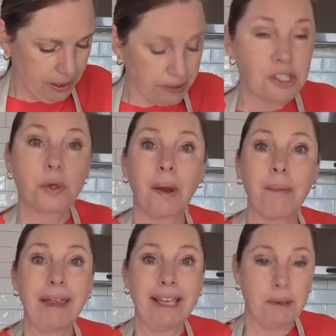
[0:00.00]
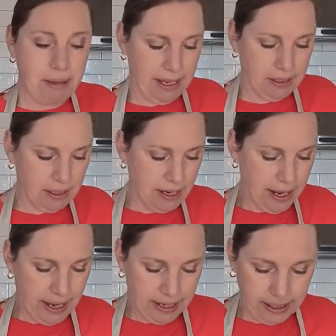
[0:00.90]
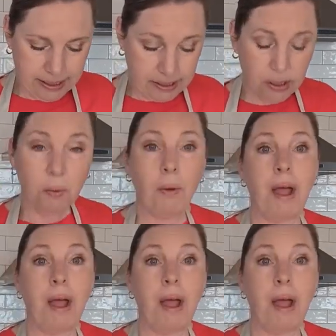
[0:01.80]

square baking pan, and you know,